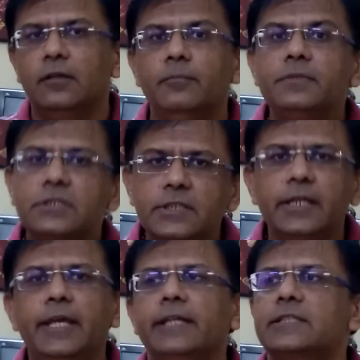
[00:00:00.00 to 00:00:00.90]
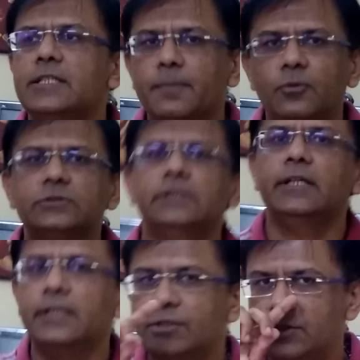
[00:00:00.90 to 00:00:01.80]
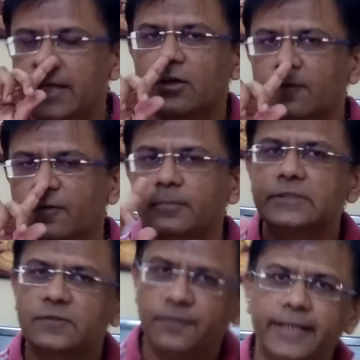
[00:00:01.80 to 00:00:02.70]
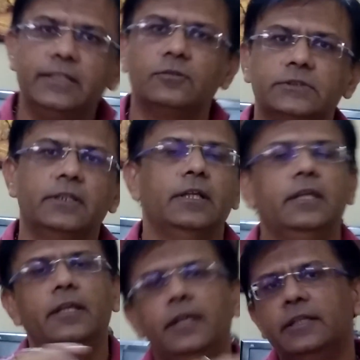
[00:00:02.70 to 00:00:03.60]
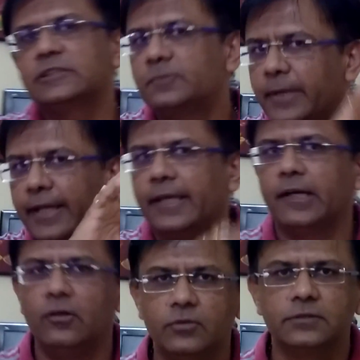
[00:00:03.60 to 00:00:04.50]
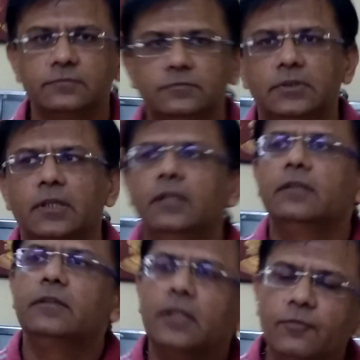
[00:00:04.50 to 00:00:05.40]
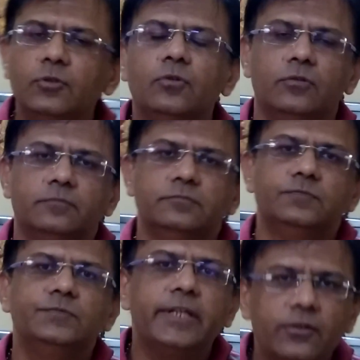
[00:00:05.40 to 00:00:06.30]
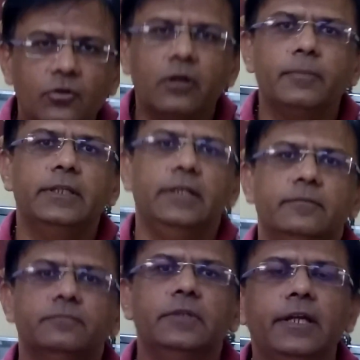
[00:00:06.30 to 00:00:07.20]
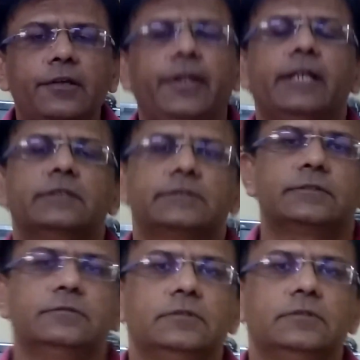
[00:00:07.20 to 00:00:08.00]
Mr. A has deposited a check of rupees 5,000 in his bank account. Now you know that normally it takes